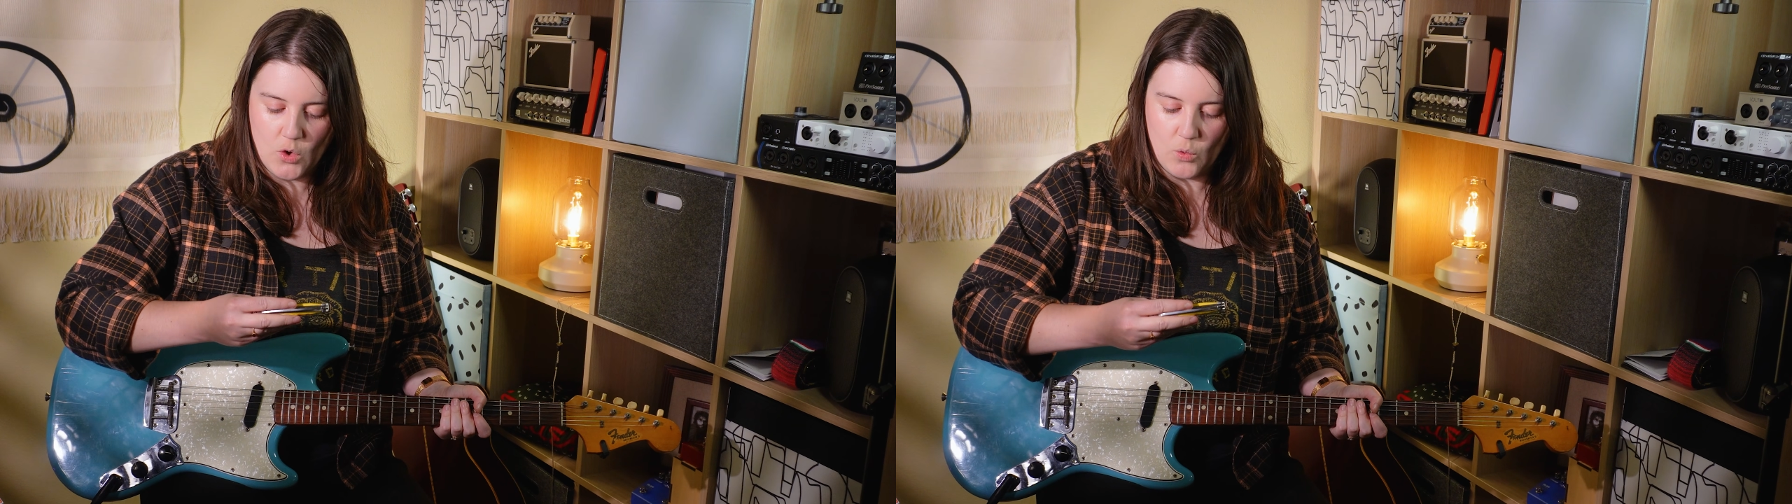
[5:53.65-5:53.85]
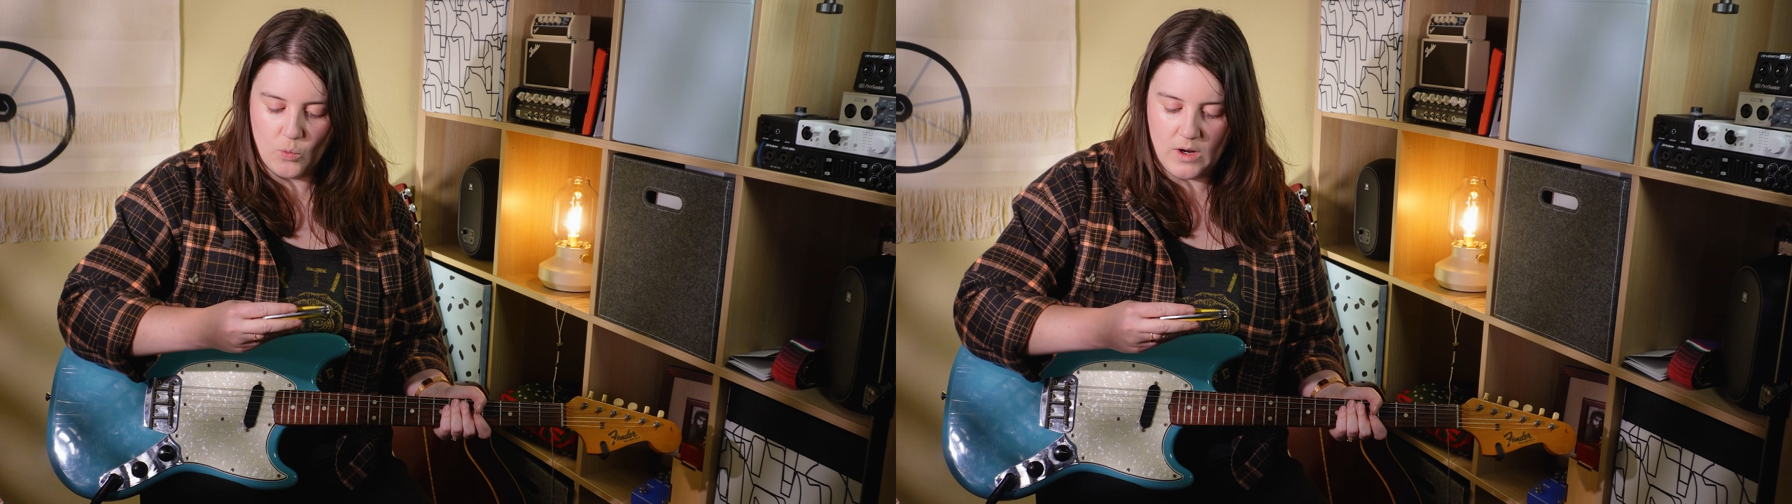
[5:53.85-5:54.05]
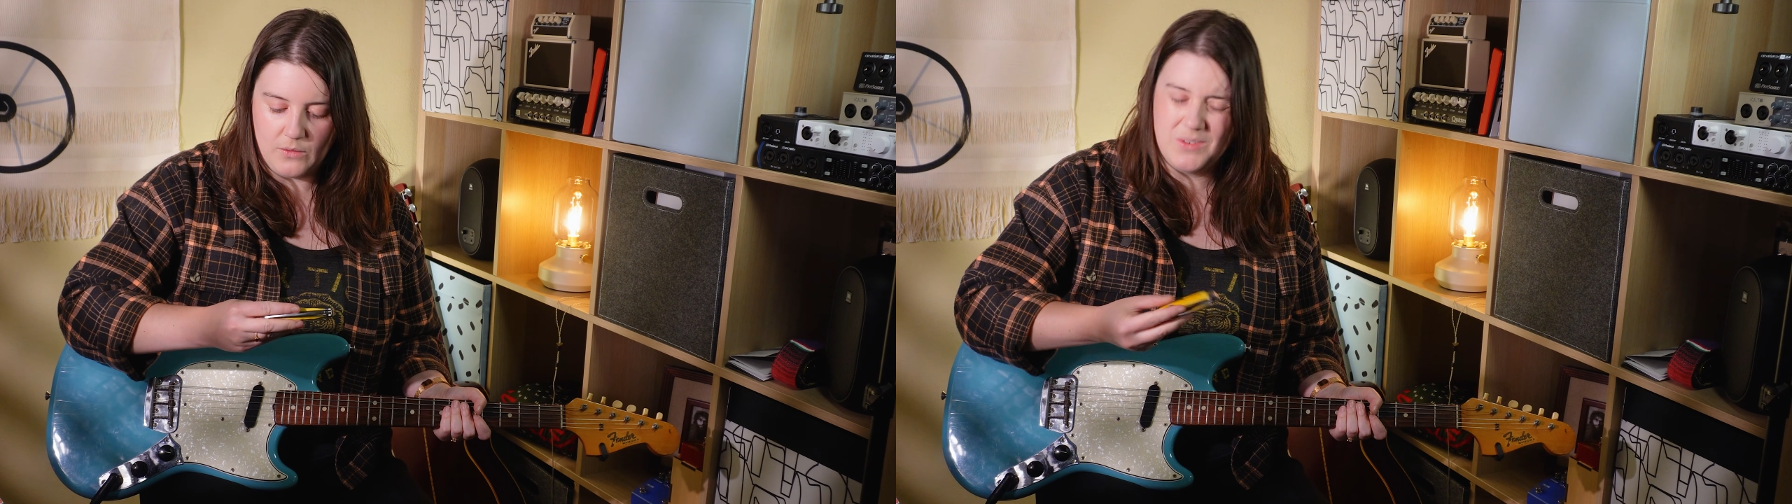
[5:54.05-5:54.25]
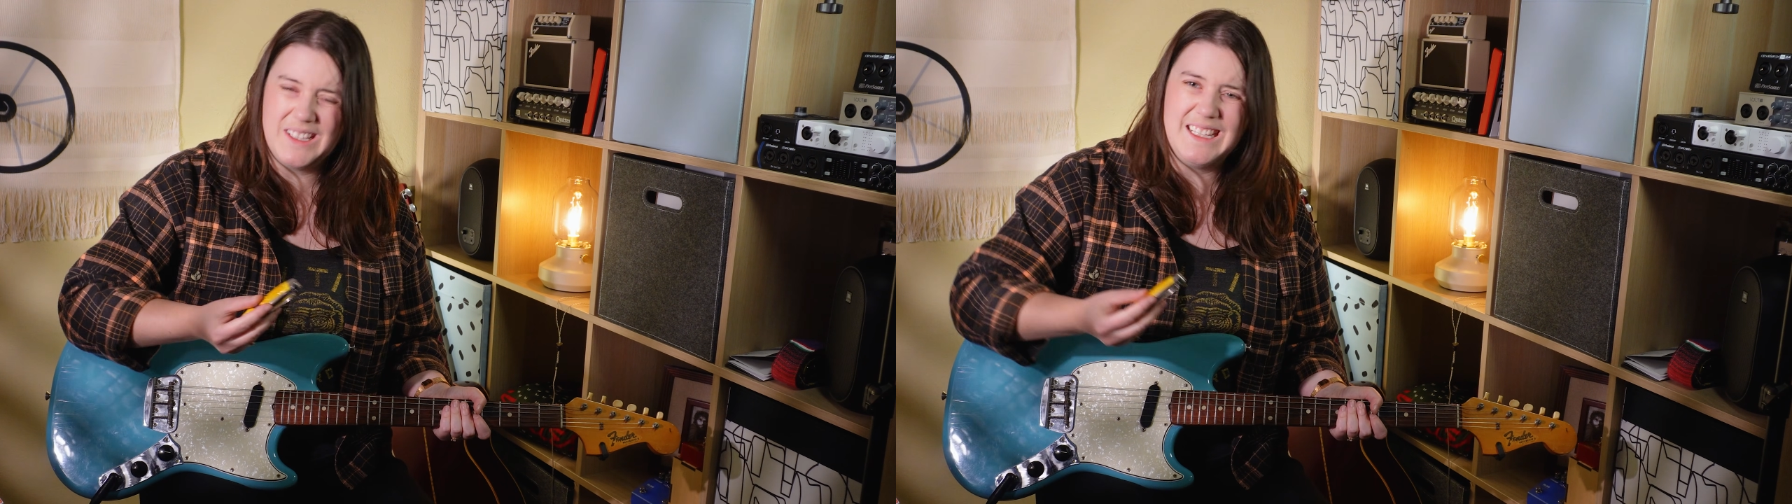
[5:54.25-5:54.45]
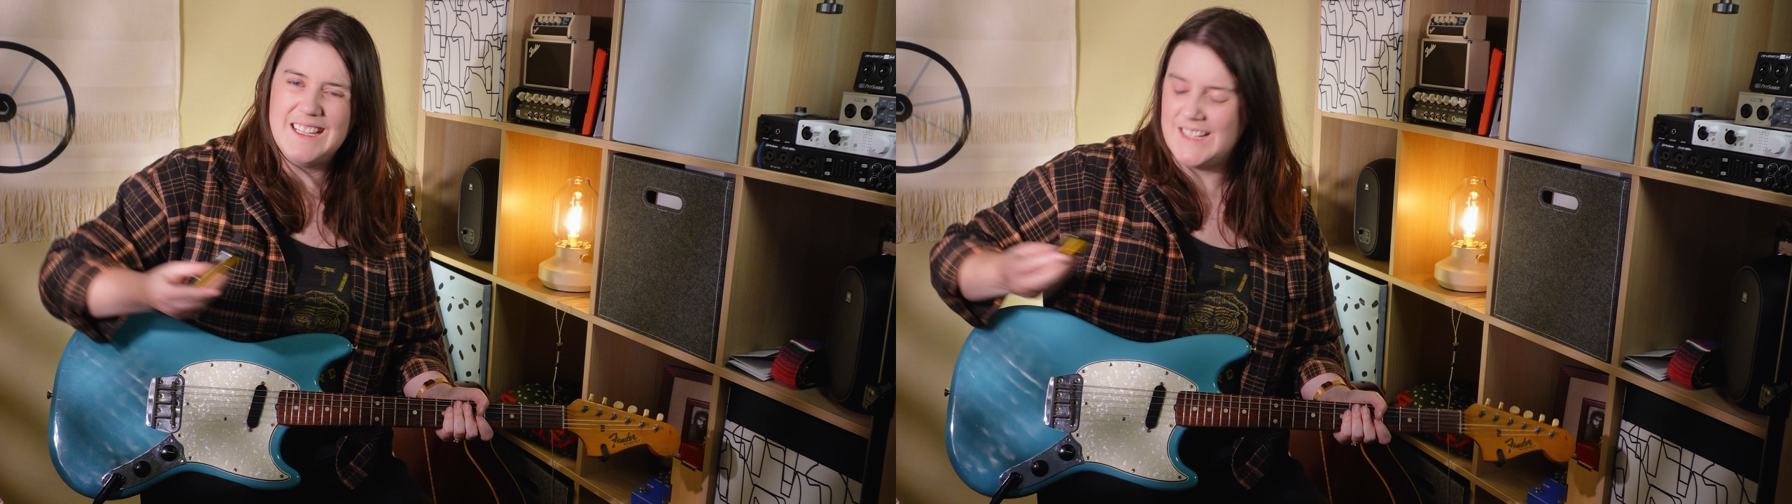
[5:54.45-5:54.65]

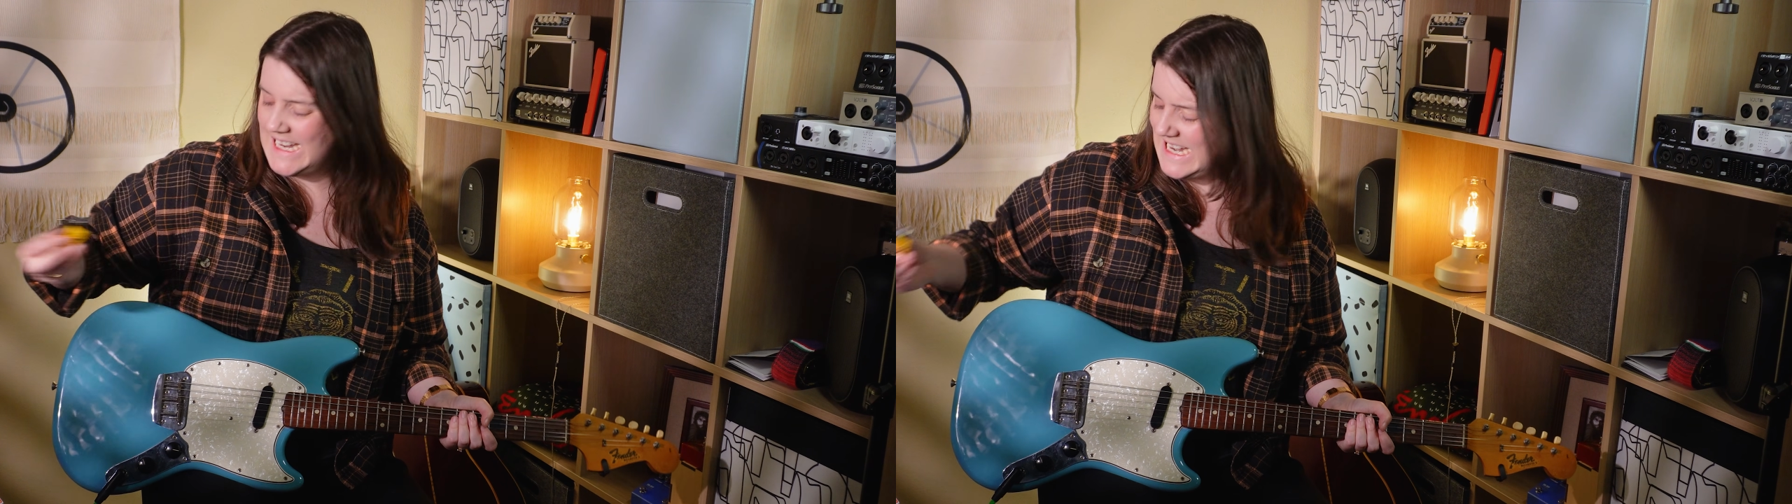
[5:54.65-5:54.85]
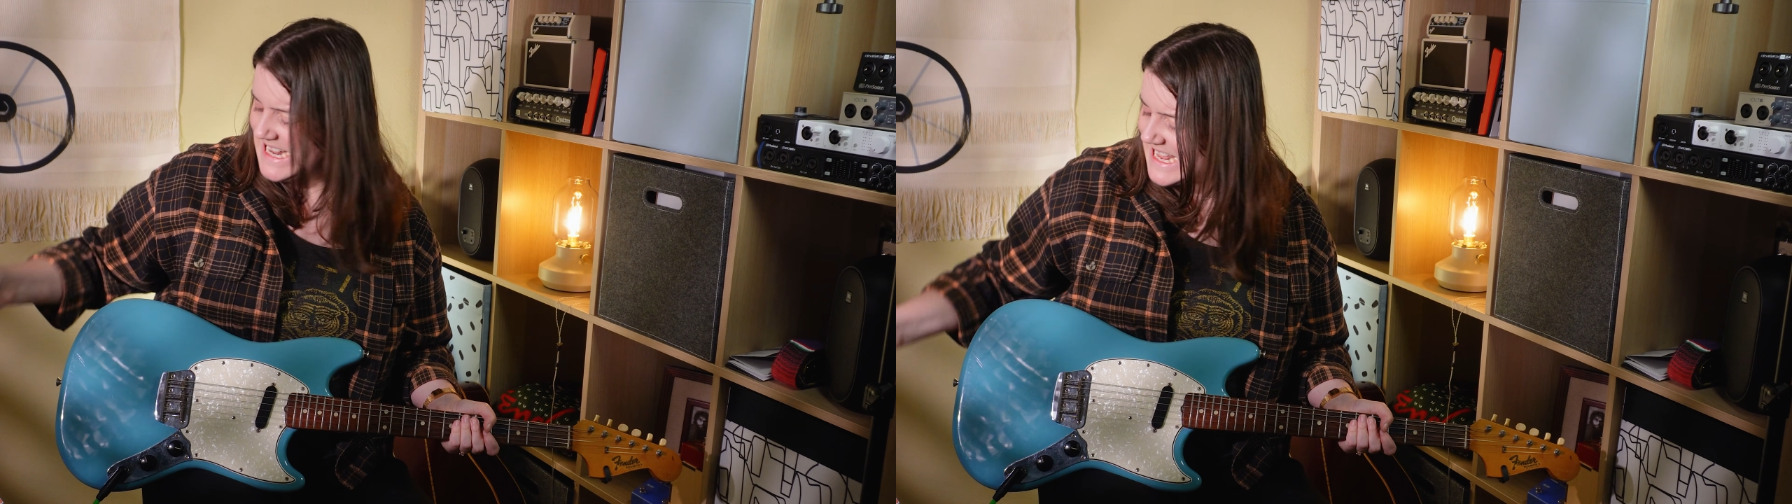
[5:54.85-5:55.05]
roughly an